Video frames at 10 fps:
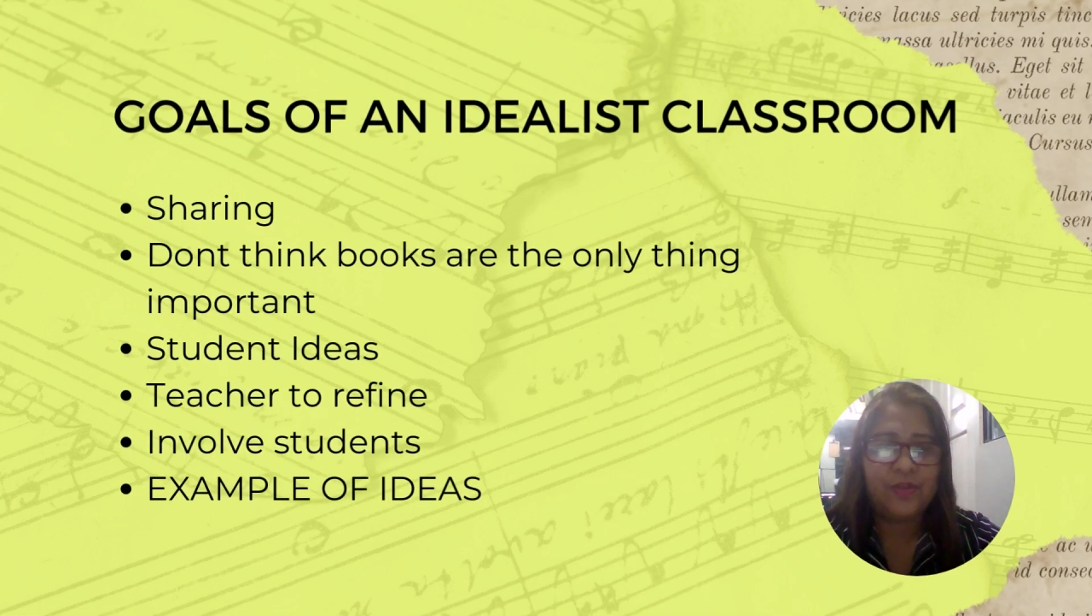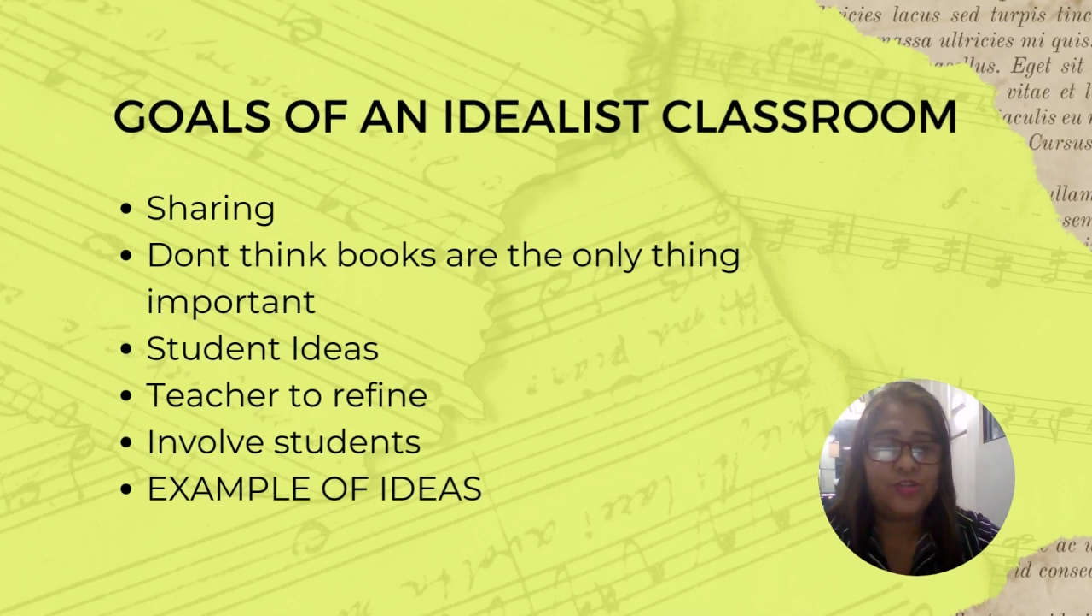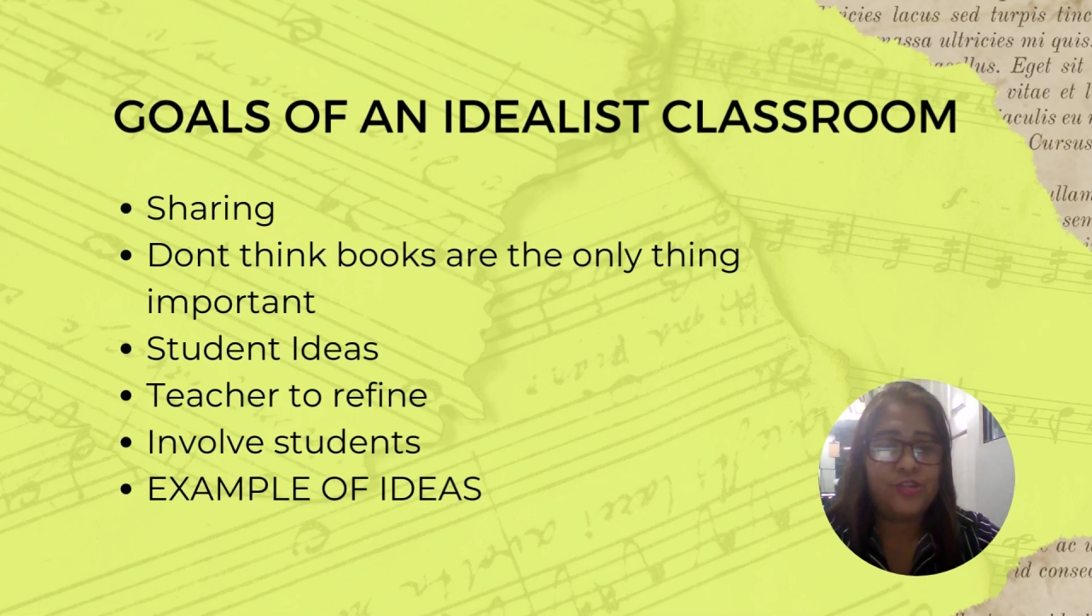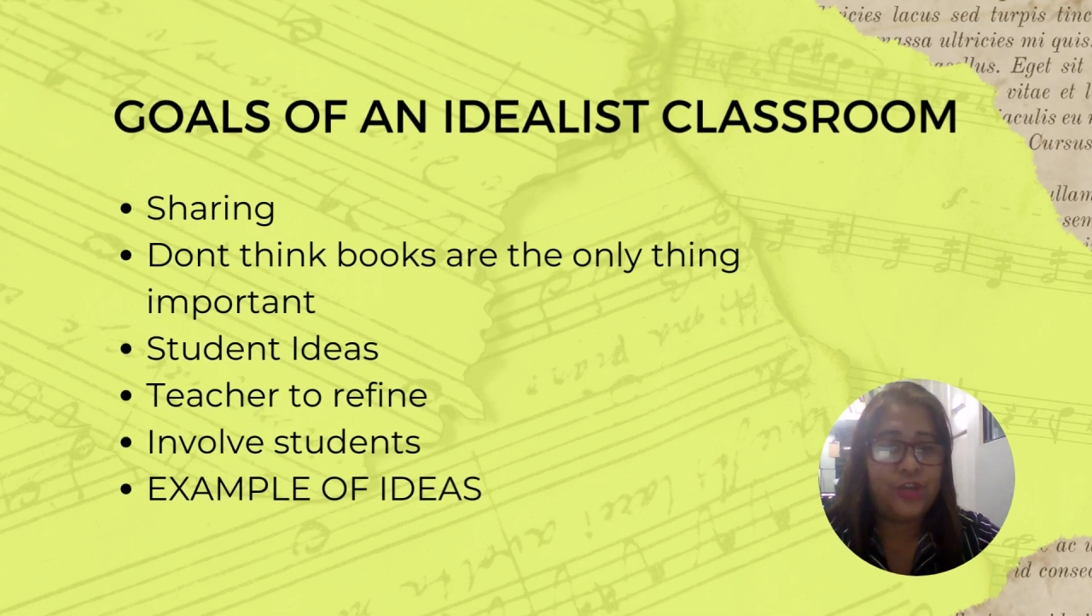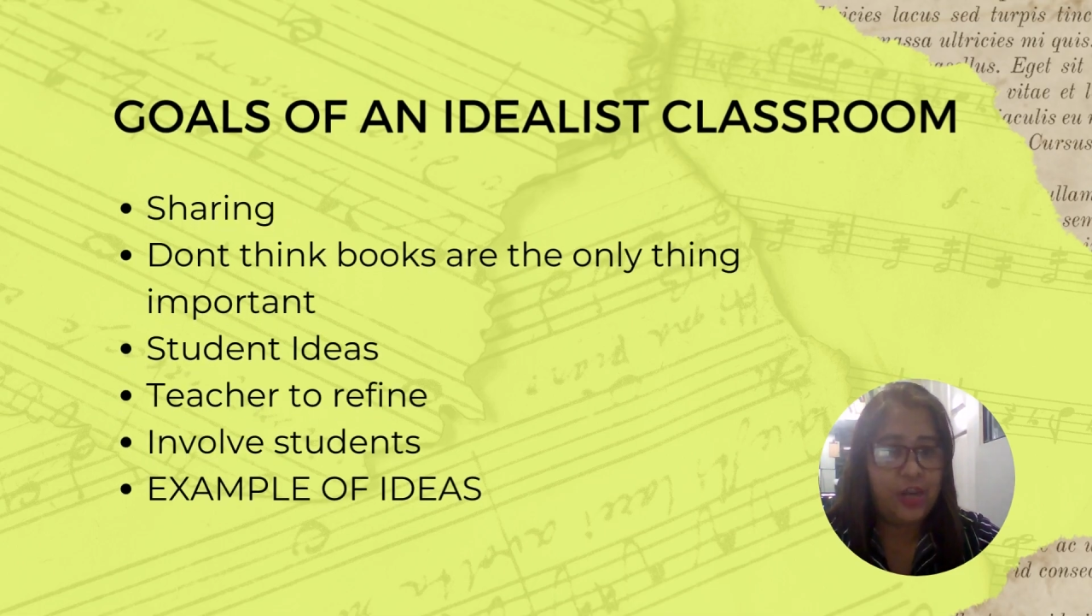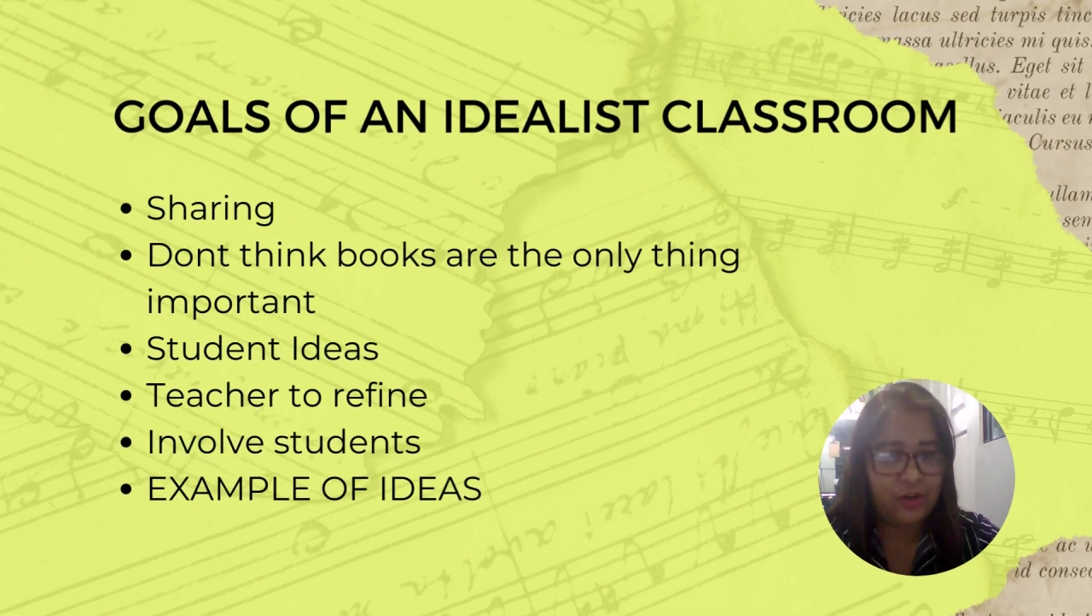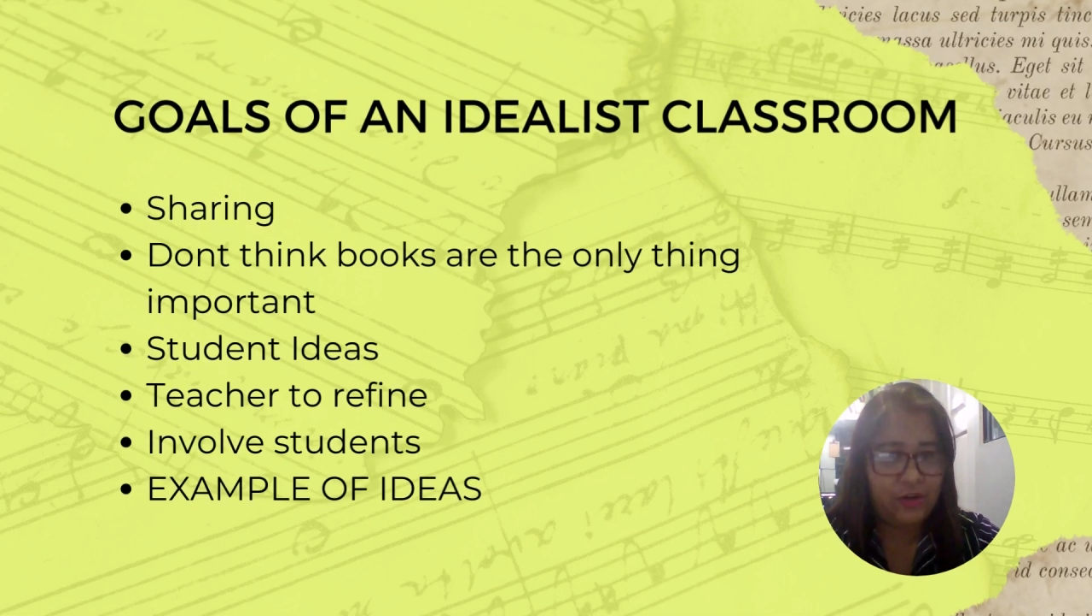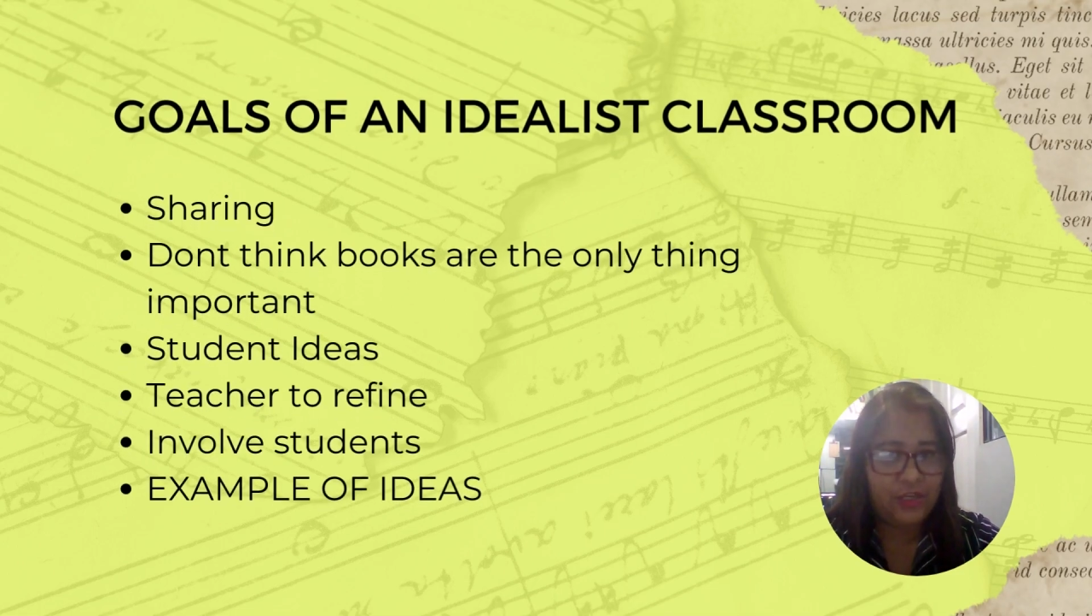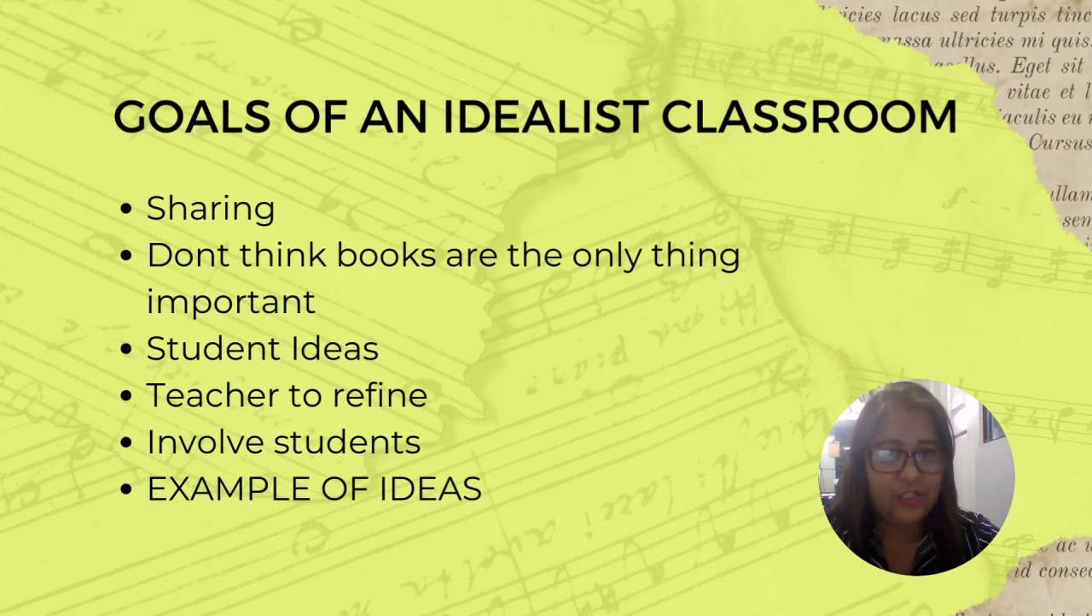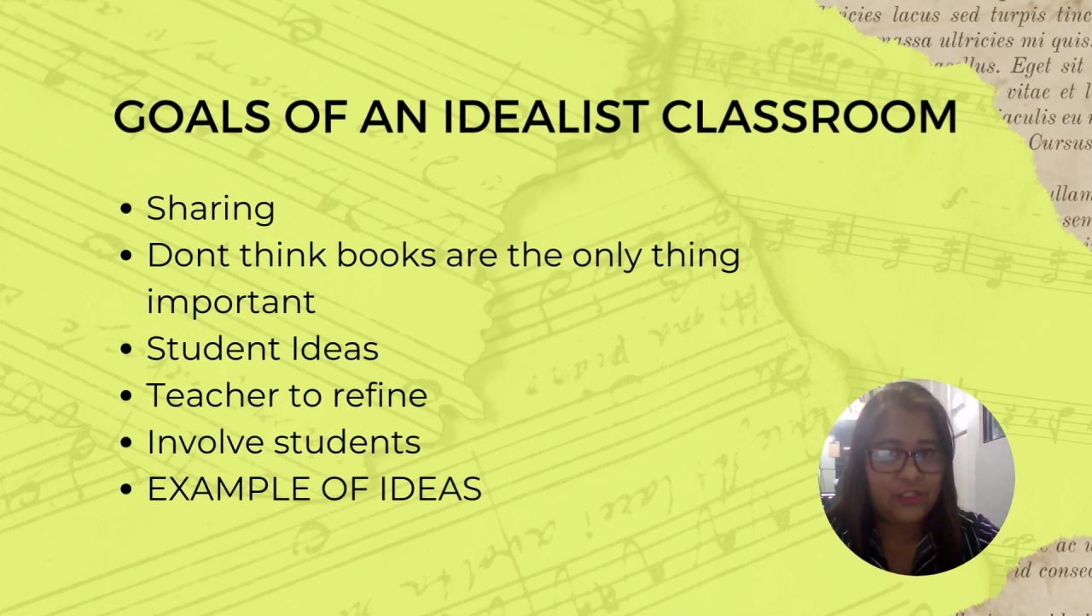Sharing